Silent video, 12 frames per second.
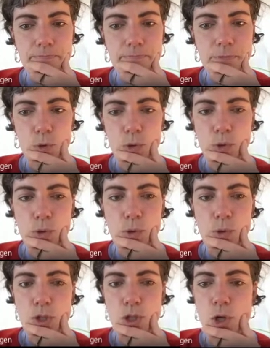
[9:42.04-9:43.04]
although
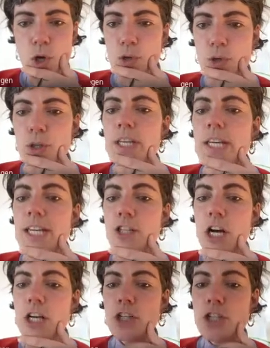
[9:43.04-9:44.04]
good to know.
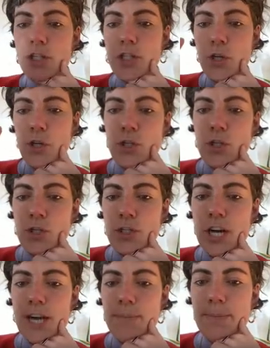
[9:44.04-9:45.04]
Injunctions, you got 2
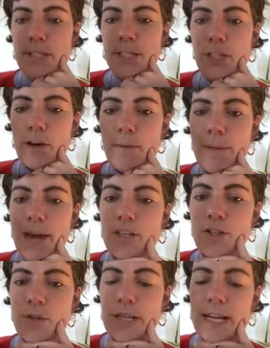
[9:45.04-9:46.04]
types. You got
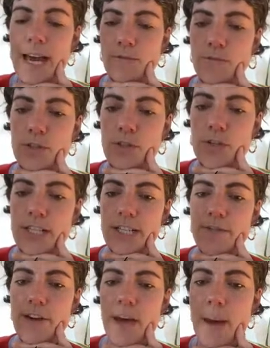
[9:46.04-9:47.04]
mandatory and
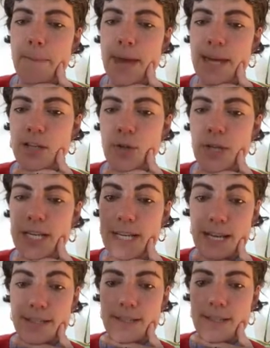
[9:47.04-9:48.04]
restrictive. Mandatory
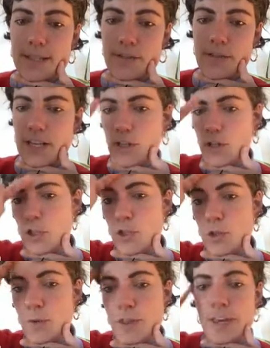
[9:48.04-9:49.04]
gets the defendant to
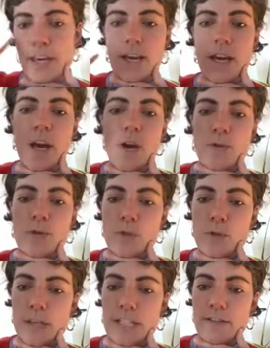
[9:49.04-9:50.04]
do a thing.
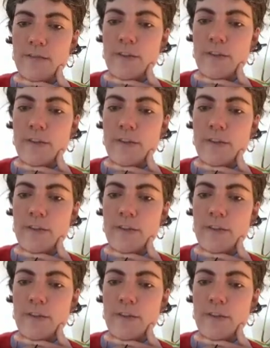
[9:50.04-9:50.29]
Restrictive